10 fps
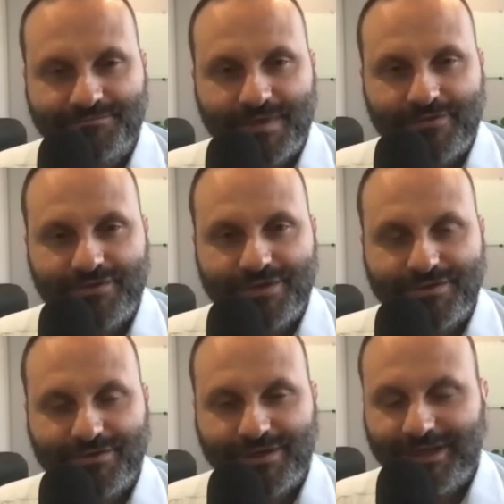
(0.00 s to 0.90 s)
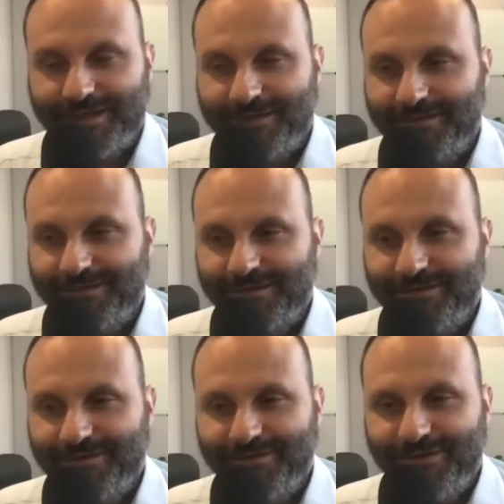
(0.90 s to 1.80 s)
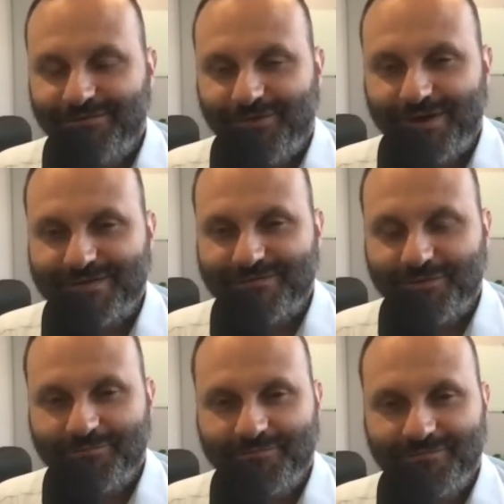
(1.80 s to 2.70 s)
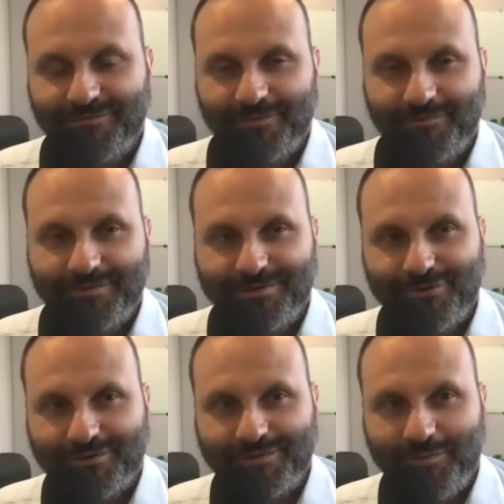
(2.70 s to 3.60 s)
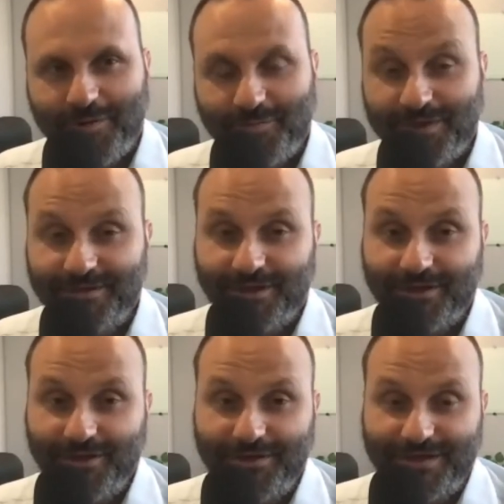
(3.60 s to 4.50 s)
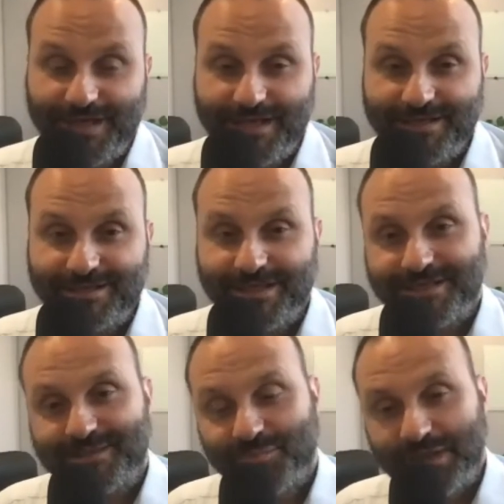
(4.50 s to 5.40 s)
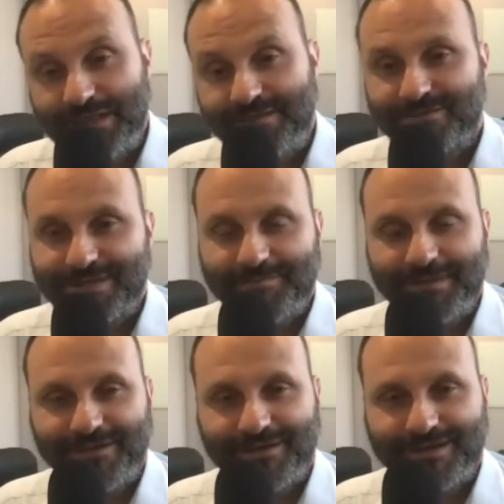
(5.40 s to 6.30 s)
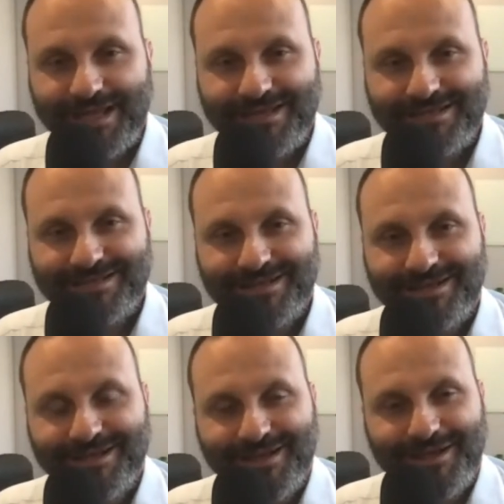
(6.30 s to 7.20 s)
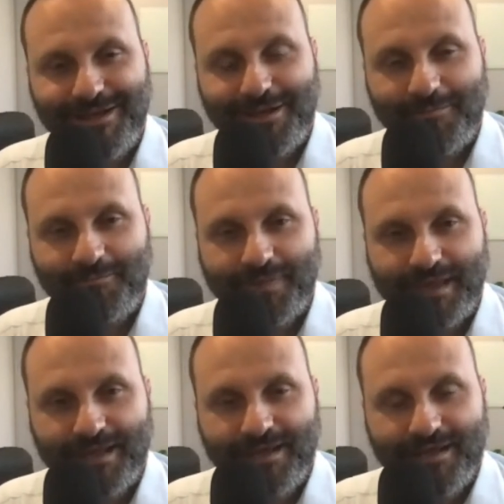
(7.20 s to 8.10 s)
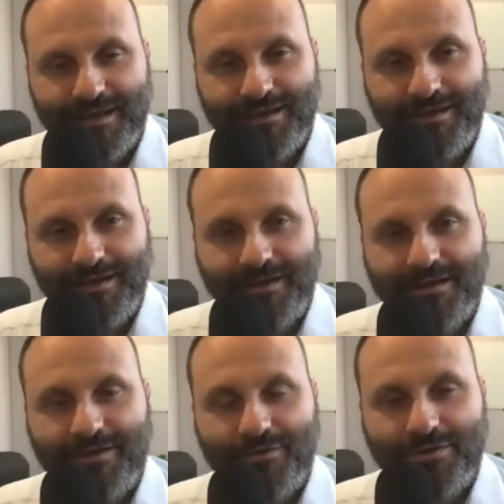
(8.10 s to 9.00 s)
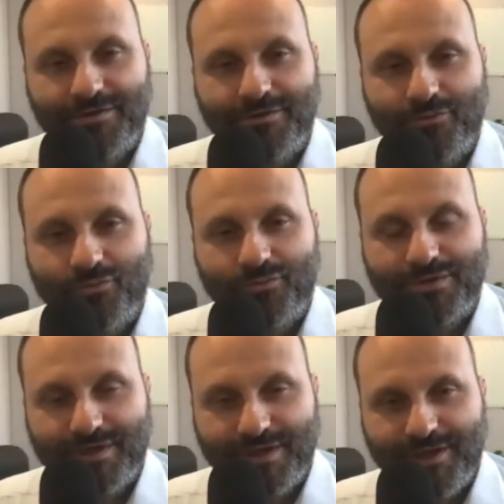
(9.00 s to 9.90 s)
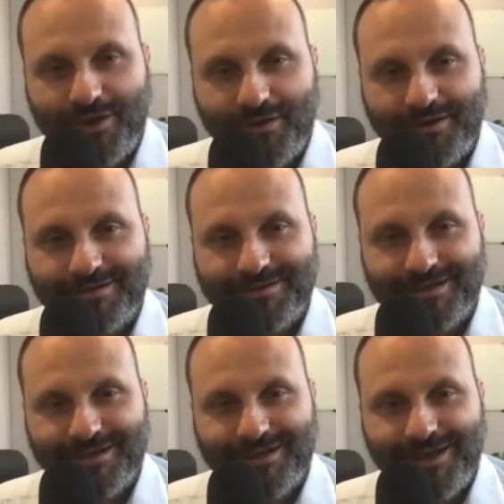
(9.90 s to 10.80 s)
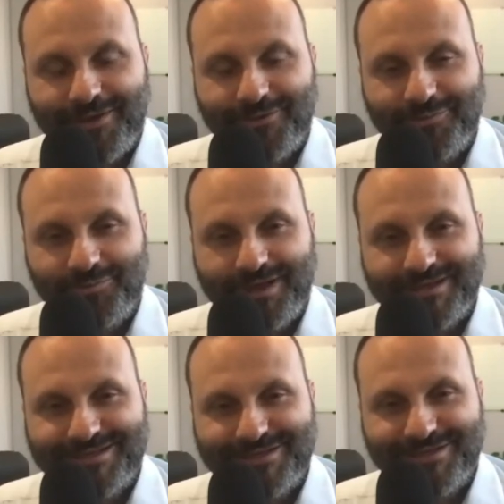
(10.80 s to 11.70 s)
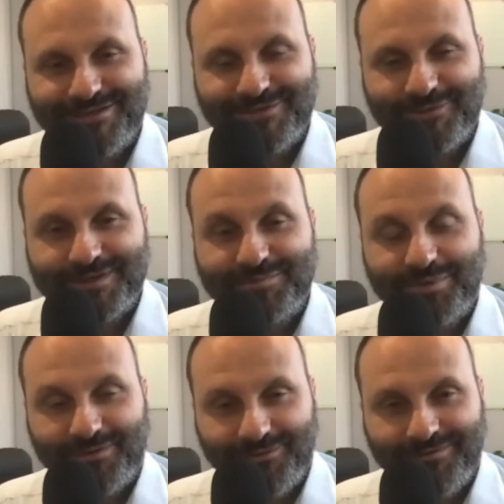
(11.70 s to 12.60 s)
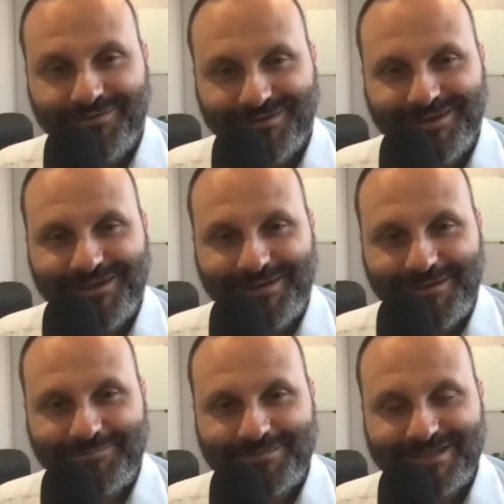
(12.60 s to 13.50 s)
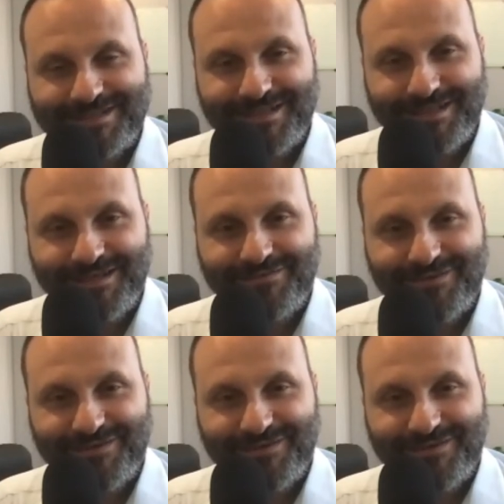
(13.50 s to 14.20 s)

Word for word: traditional uh, advice from, from a doctor might be, you know, go to your dentist, get a splint or something like that. Um, uh, do you think yoga is a, a good place to to explore um, to see if, if